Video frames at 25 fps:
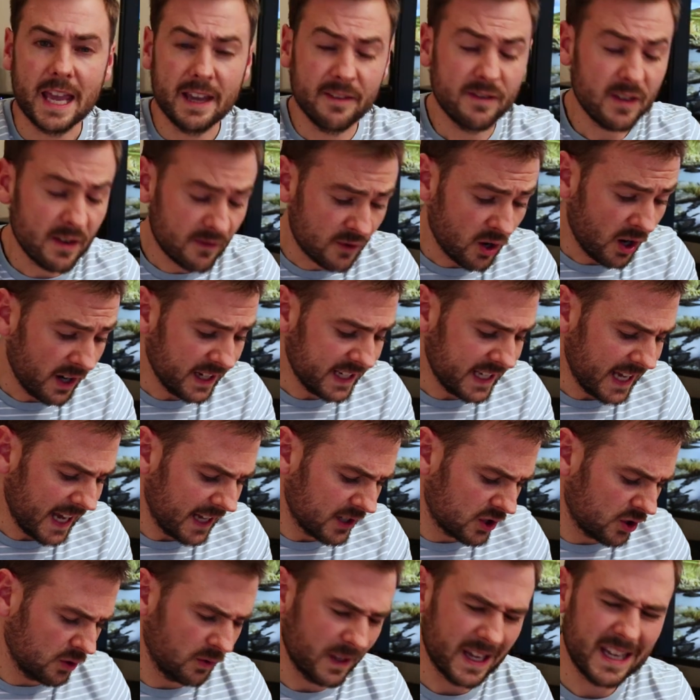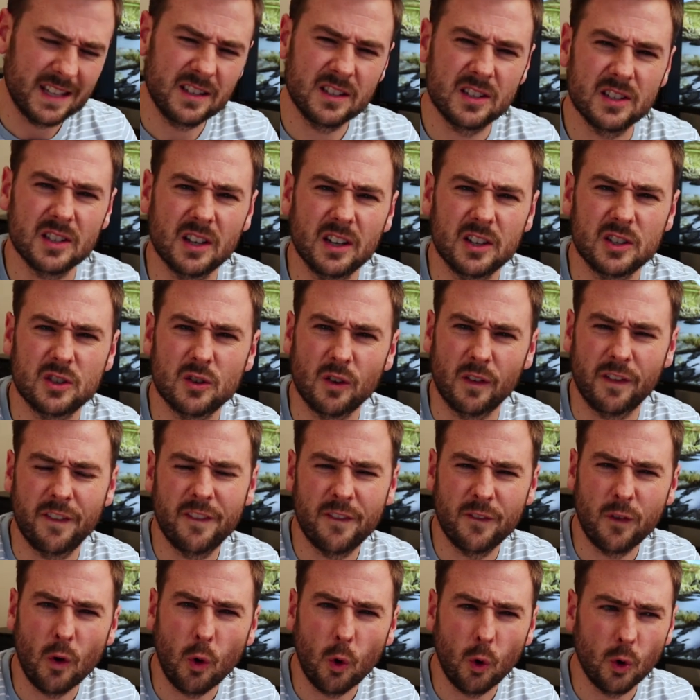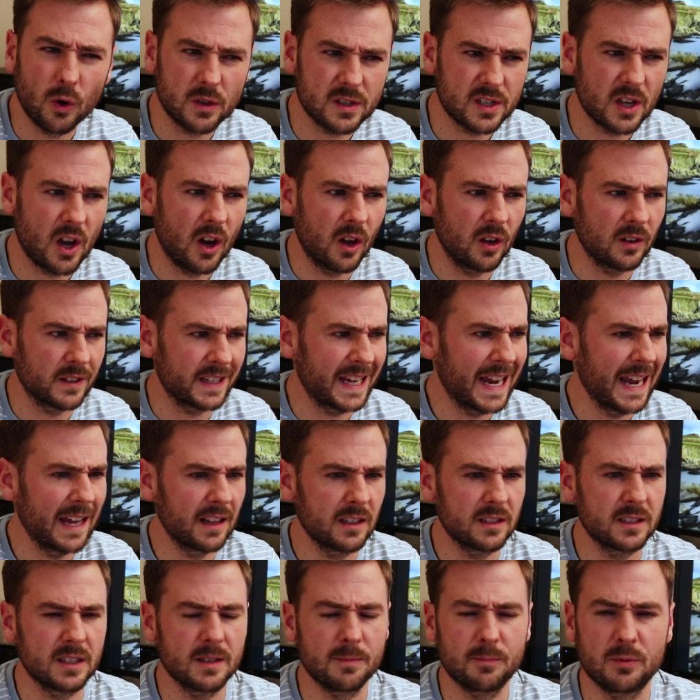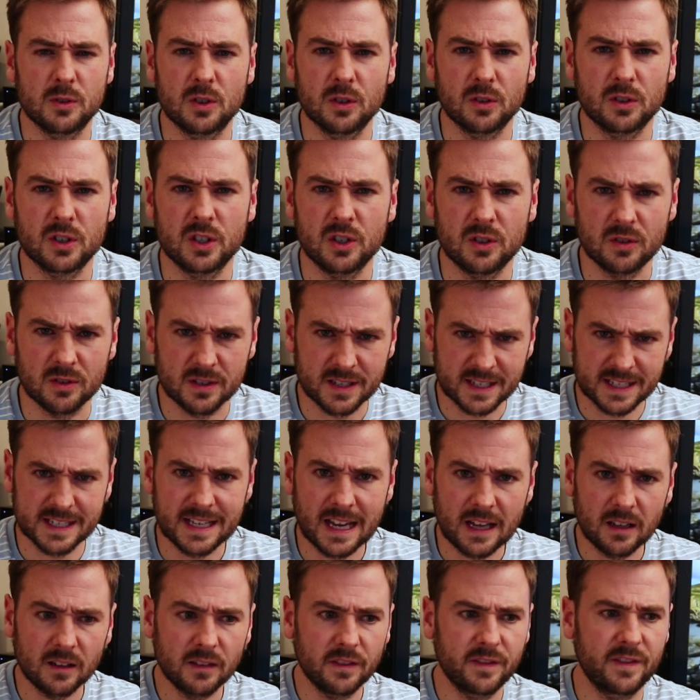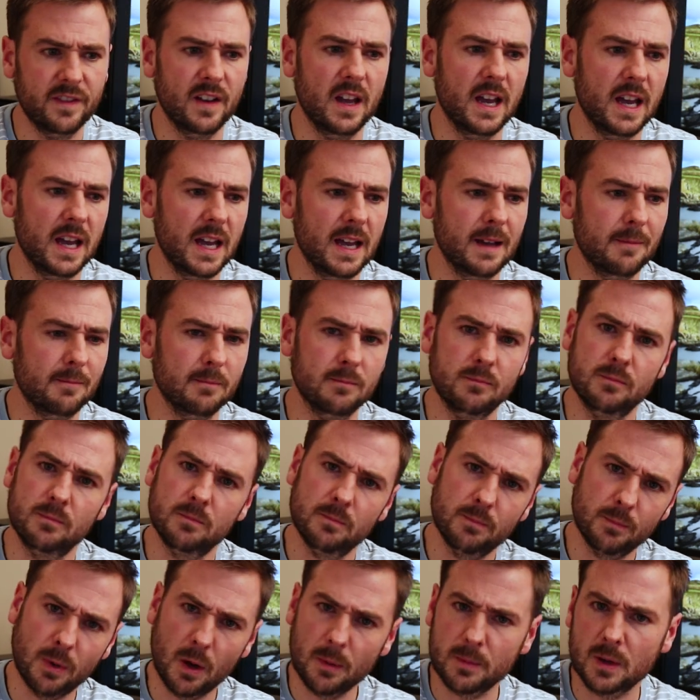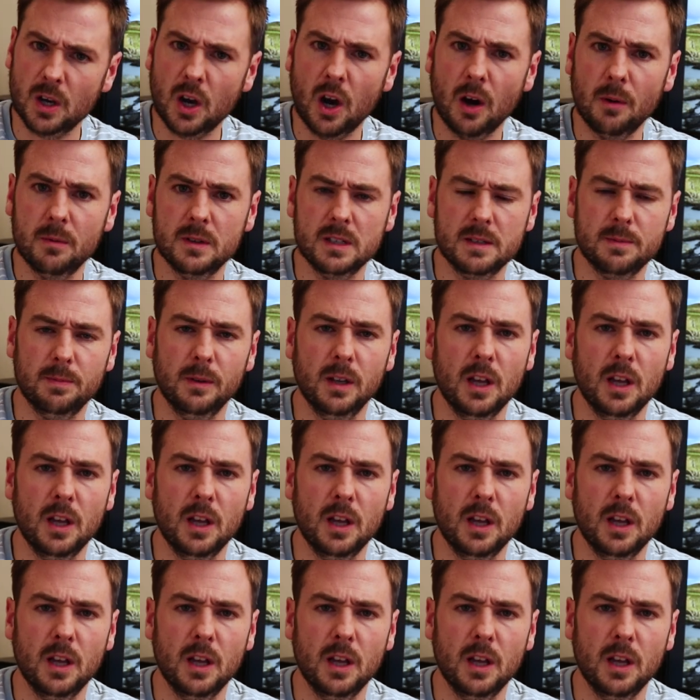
If you've got any actual insights or thoughts on calendar production yourself, um, pop your comments